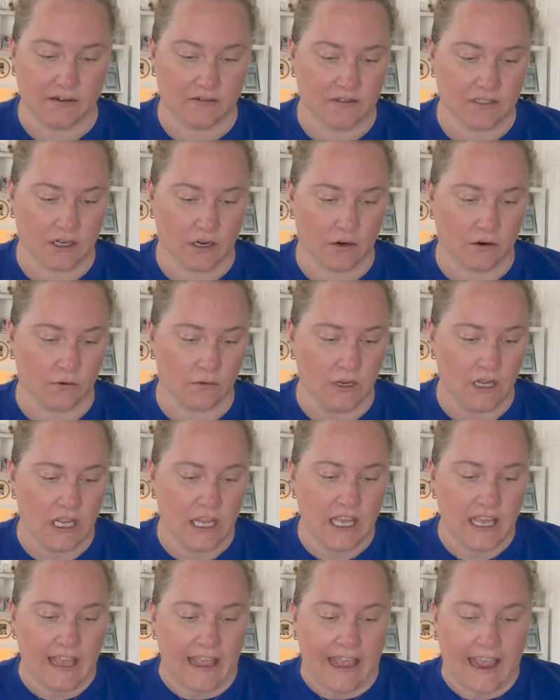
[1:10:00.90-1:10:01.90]
So,
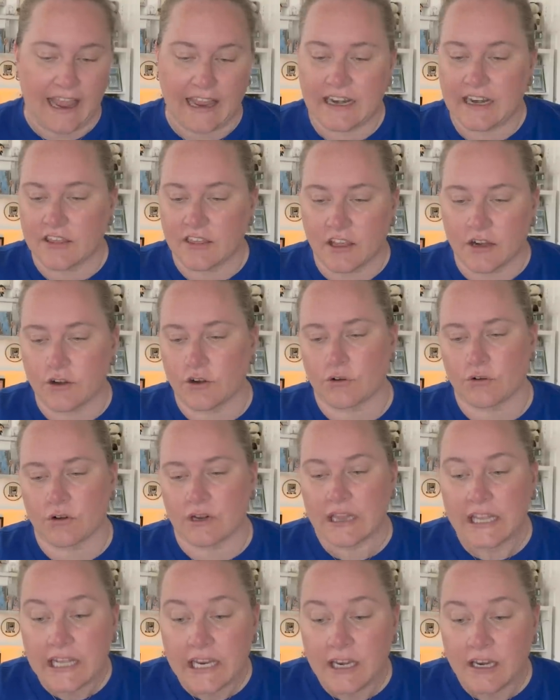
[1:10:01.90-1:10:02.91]
and I thought I ordered
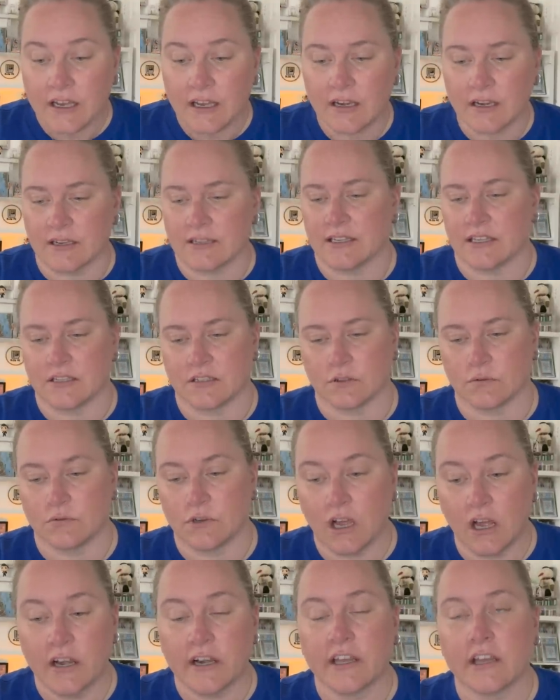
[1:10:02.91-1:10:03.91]
linen. It says
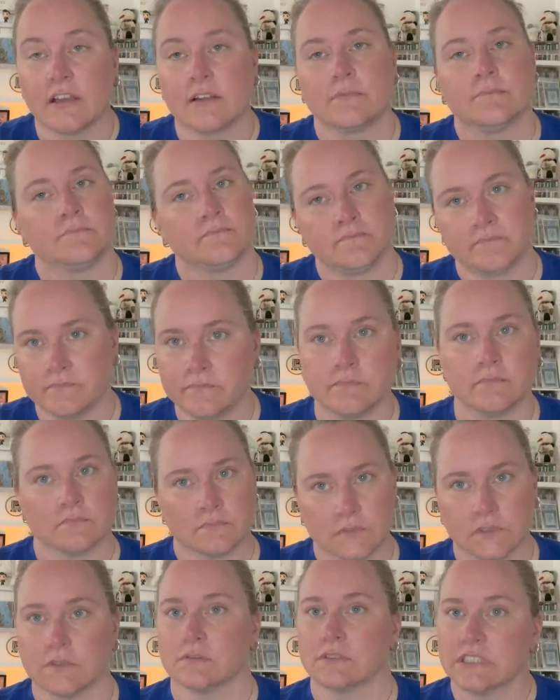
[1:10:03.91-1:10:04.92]
Lugana.
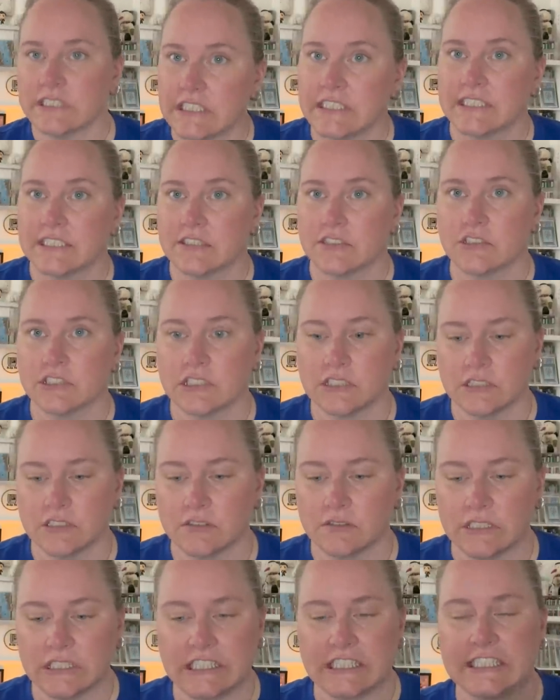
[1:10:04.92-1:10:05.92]
Legs stitching on
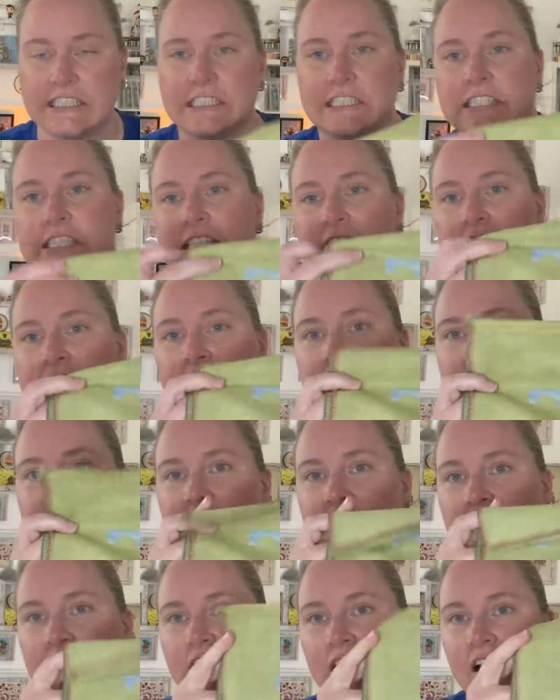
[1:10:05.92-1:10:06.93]
Lugana.
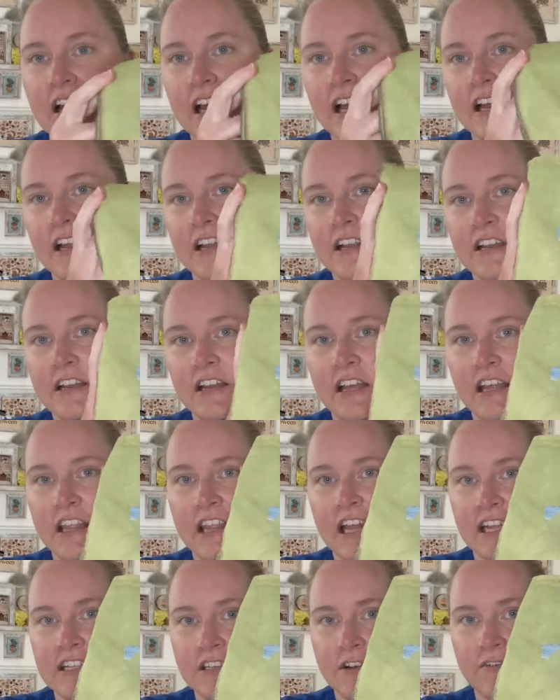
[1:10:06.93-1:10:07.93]
And
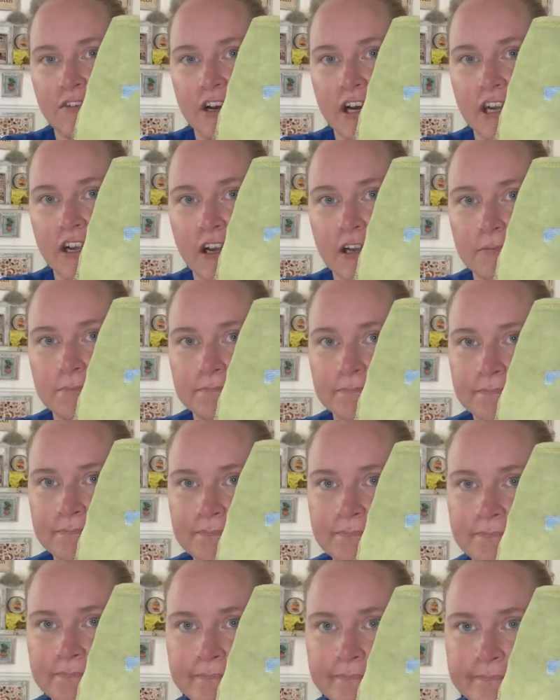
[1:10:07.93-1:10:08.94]
that's how far I got.
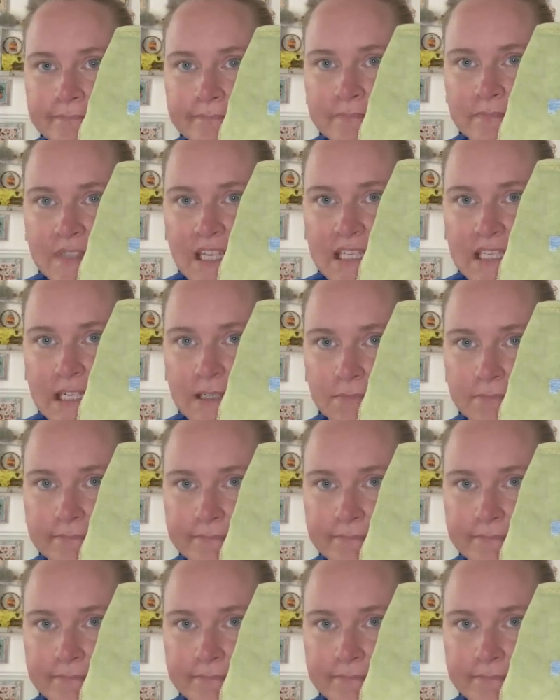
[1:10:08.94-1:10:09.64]
That's it.